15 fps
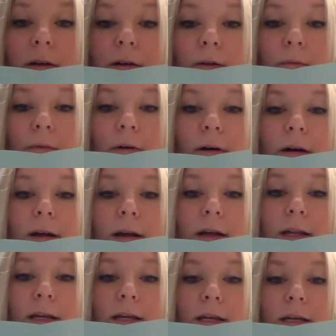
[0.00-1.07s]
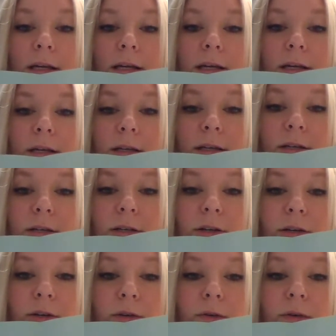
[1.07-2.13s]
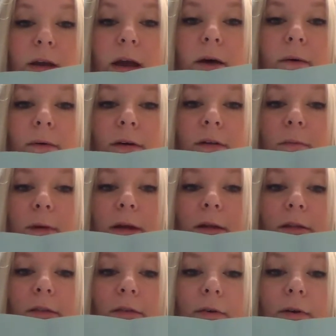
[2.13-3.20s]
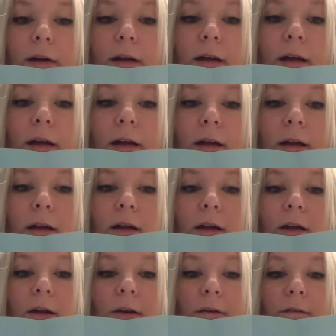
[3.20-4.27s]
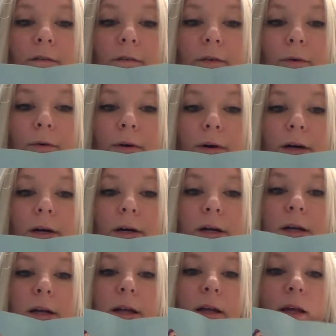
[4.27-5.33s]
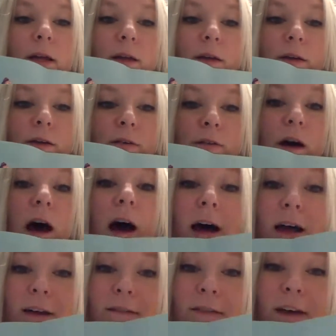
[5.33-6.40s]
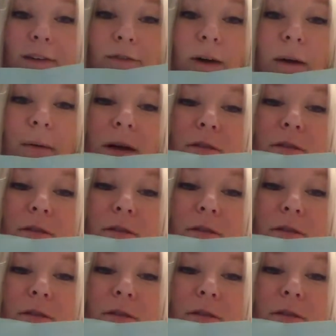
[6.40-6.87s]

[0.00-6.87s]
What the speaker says: 1, 2, count with me, 3, 4, 5. That's right, we have